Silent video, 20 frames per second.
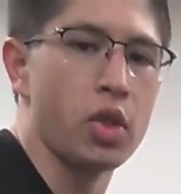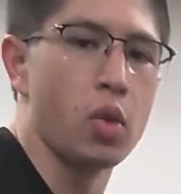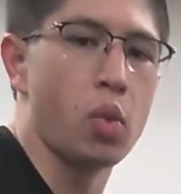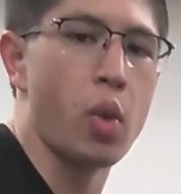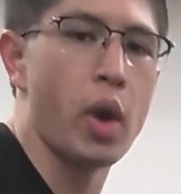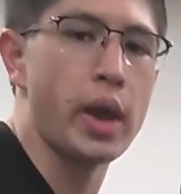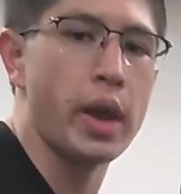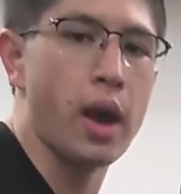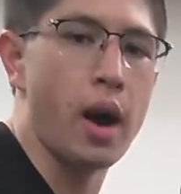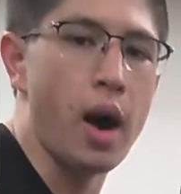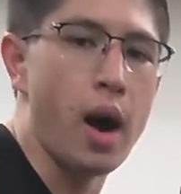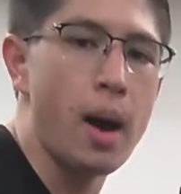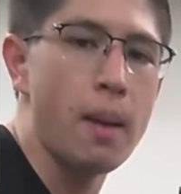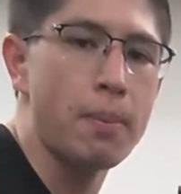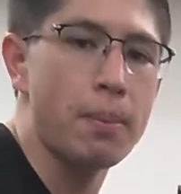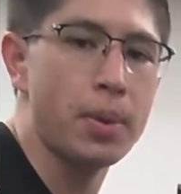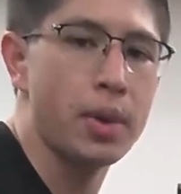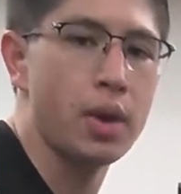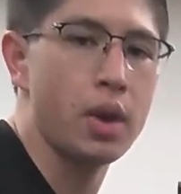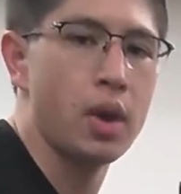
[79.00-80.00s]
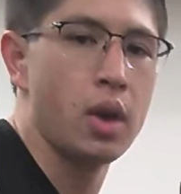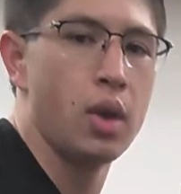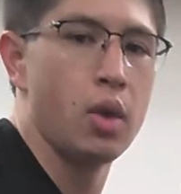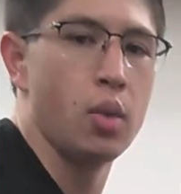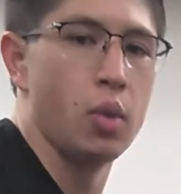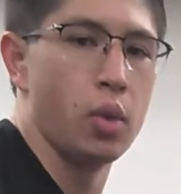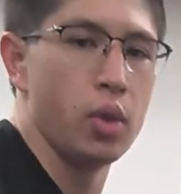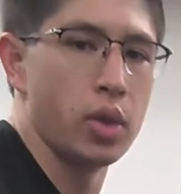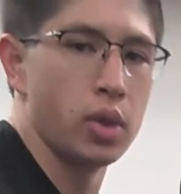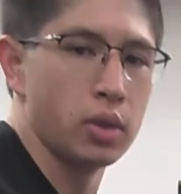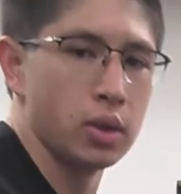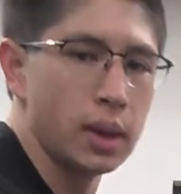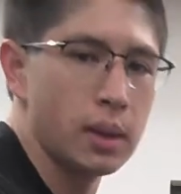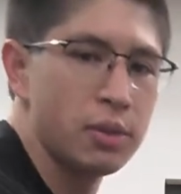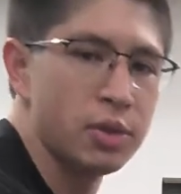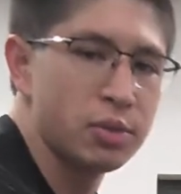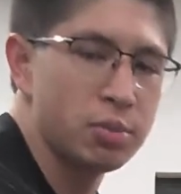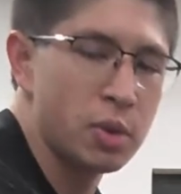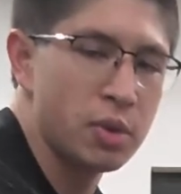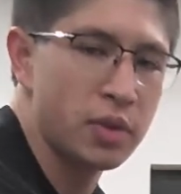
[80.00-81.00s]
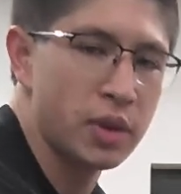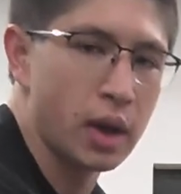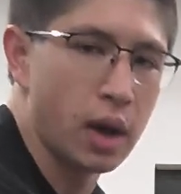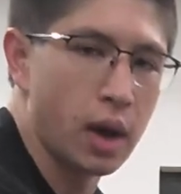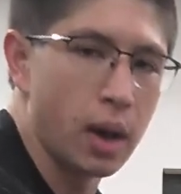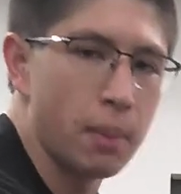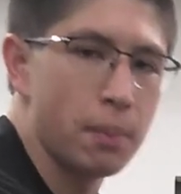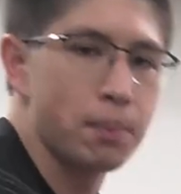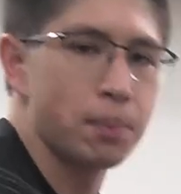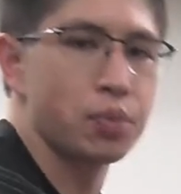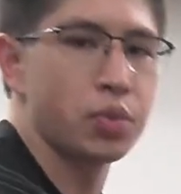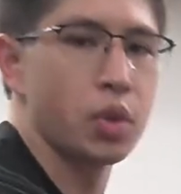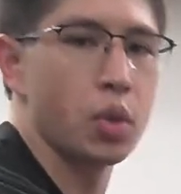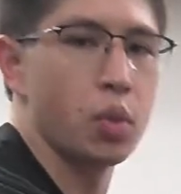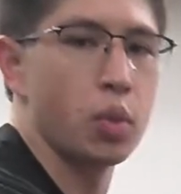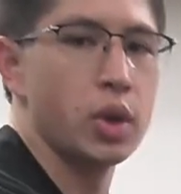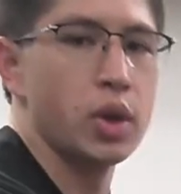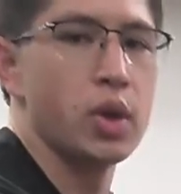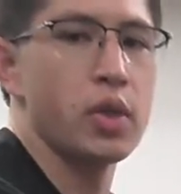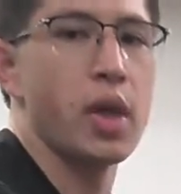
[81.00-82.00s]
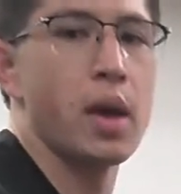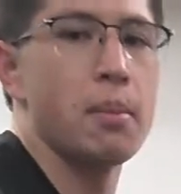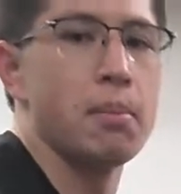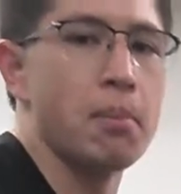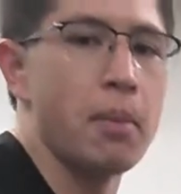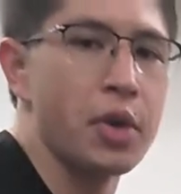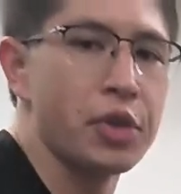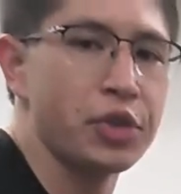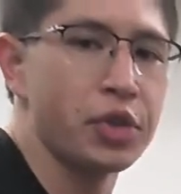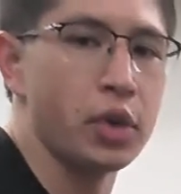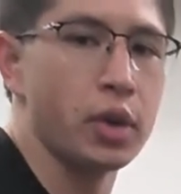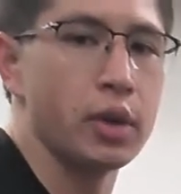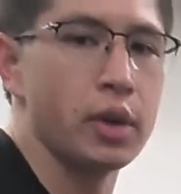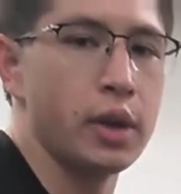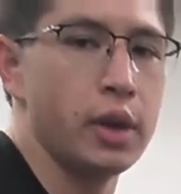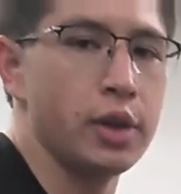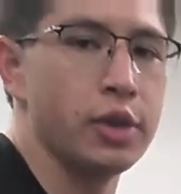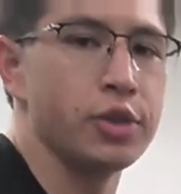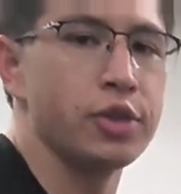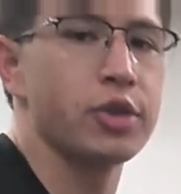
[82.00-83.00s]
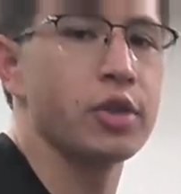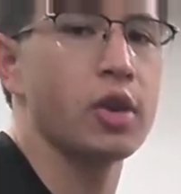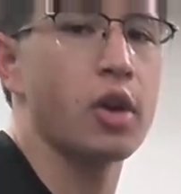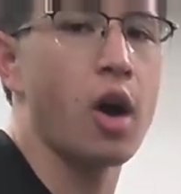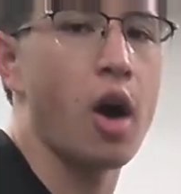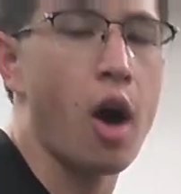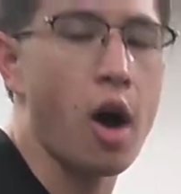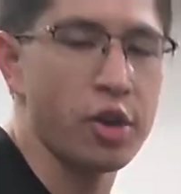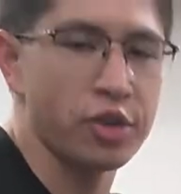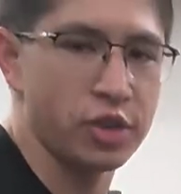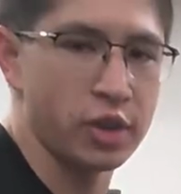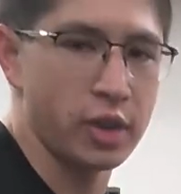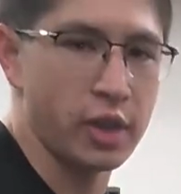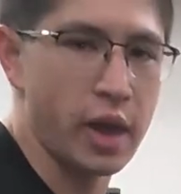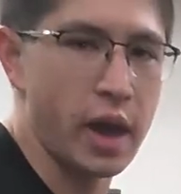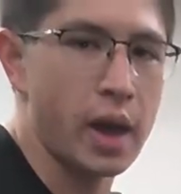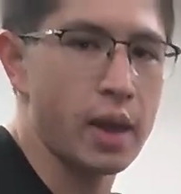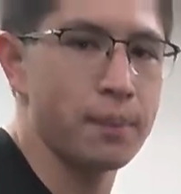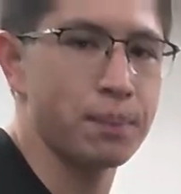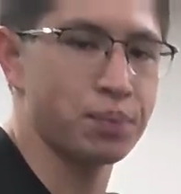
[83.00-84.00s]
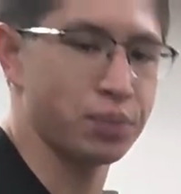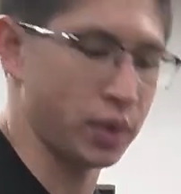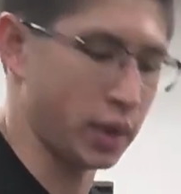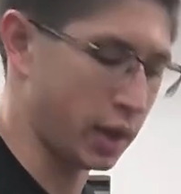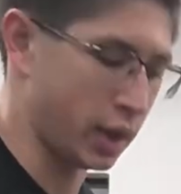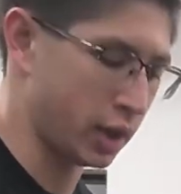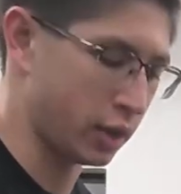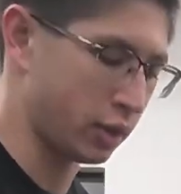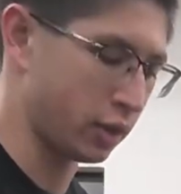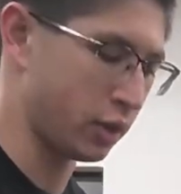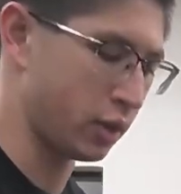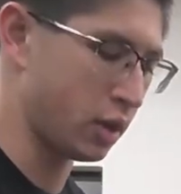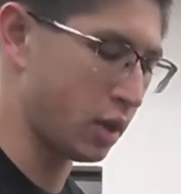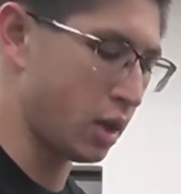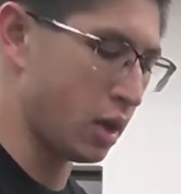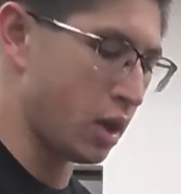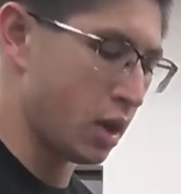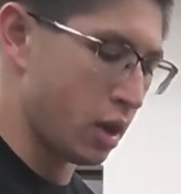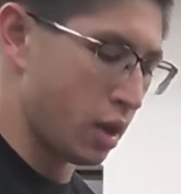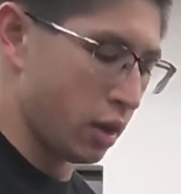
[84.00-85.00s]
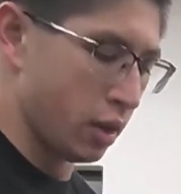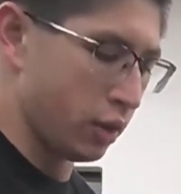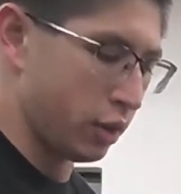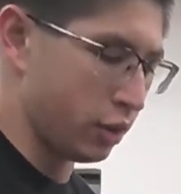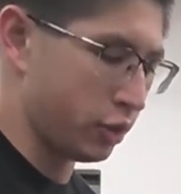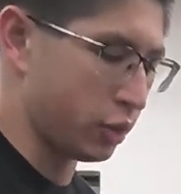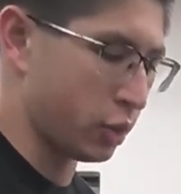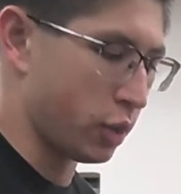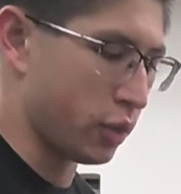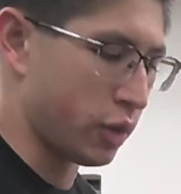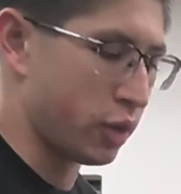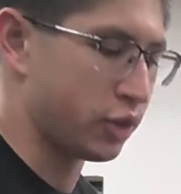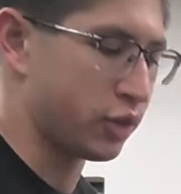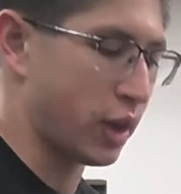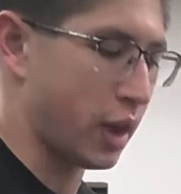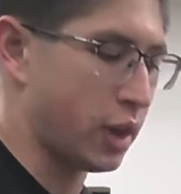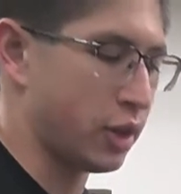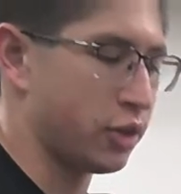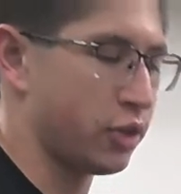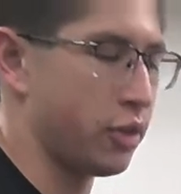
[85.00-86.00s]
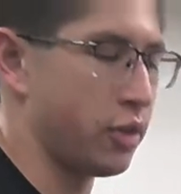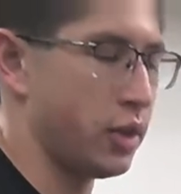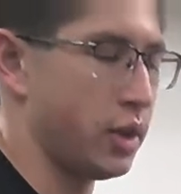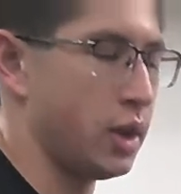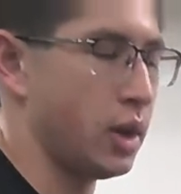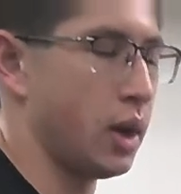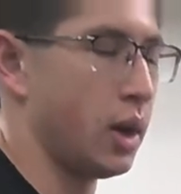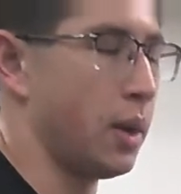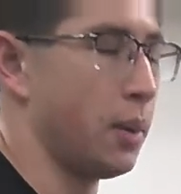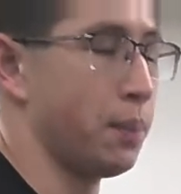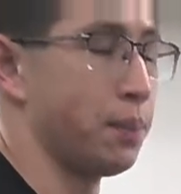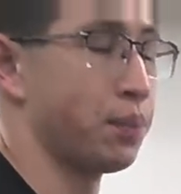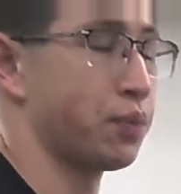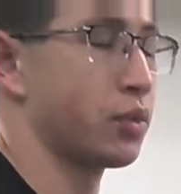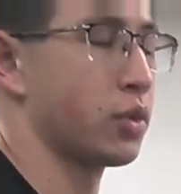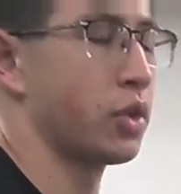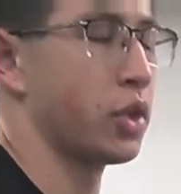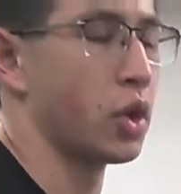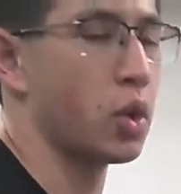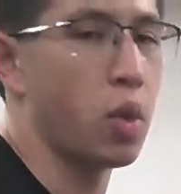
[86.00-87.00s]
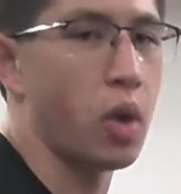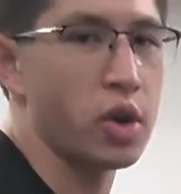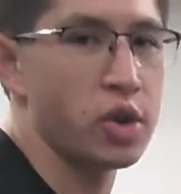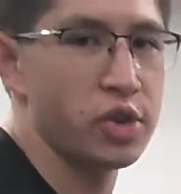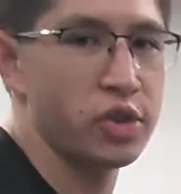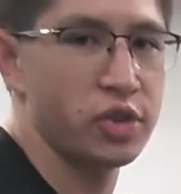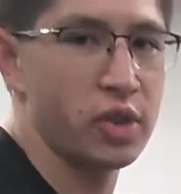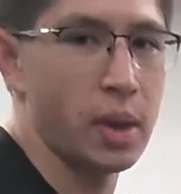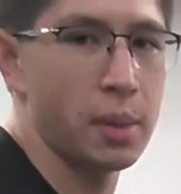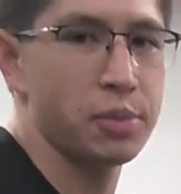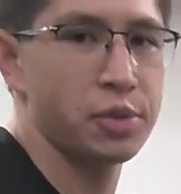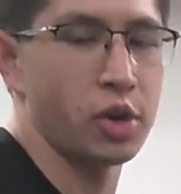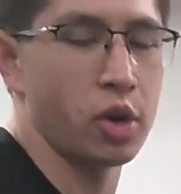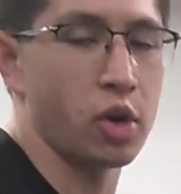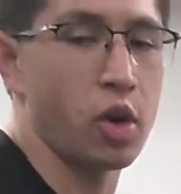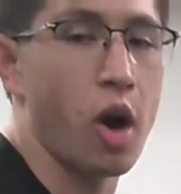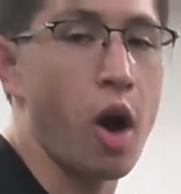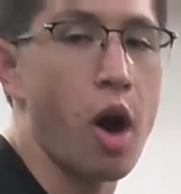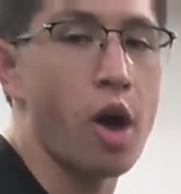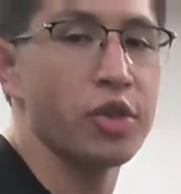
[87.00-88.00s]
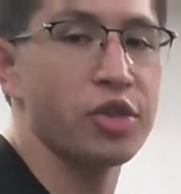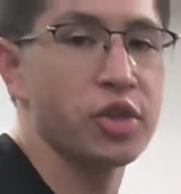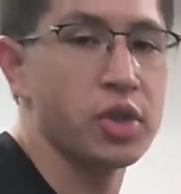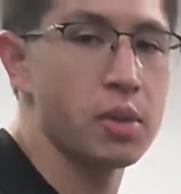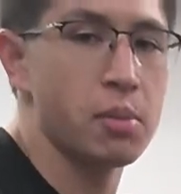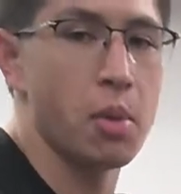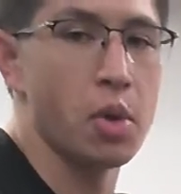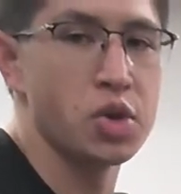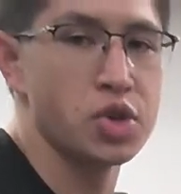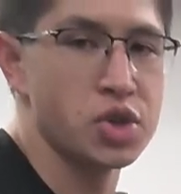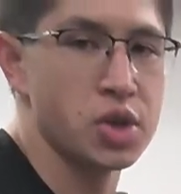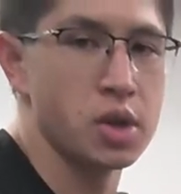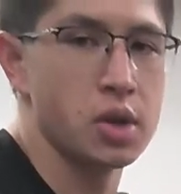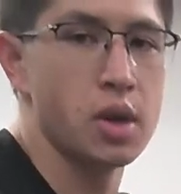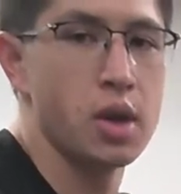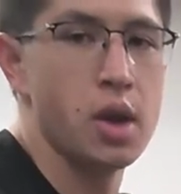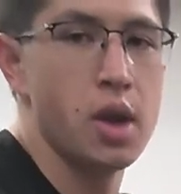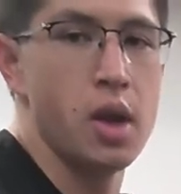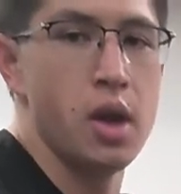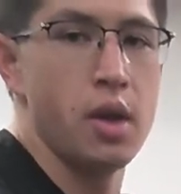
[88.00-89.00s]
way up, when the limb's moving up, we know that muscle is causing that, and so in this case, the quadriceps are causing the motion.